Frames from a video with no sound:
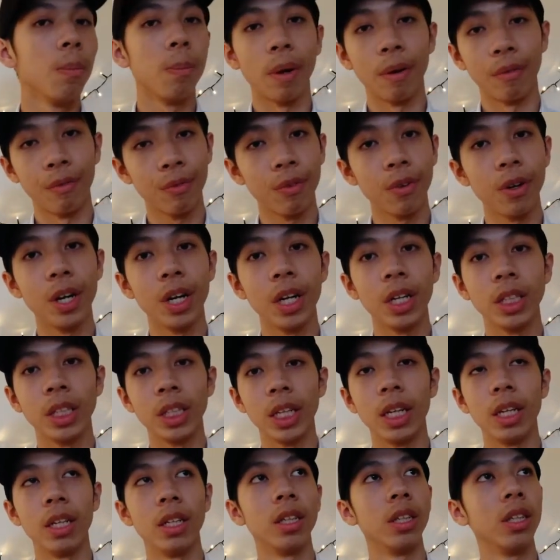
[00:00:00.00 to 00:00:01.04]
my friends
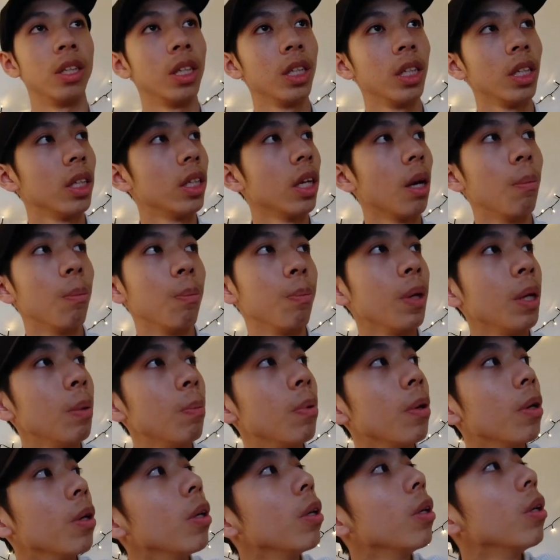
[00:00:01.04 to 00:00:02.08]
and some
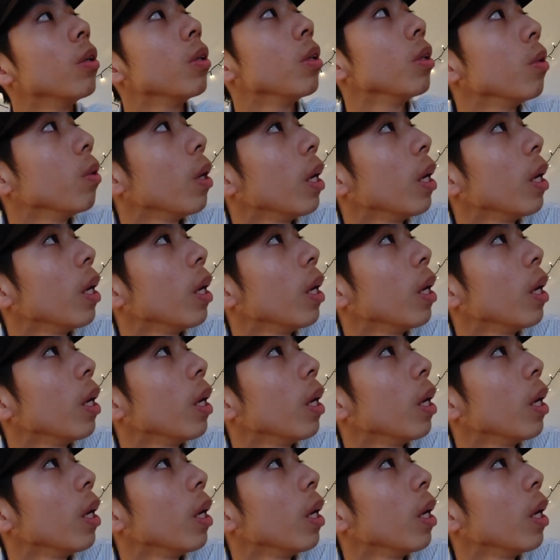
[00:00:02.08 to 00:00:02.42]
people.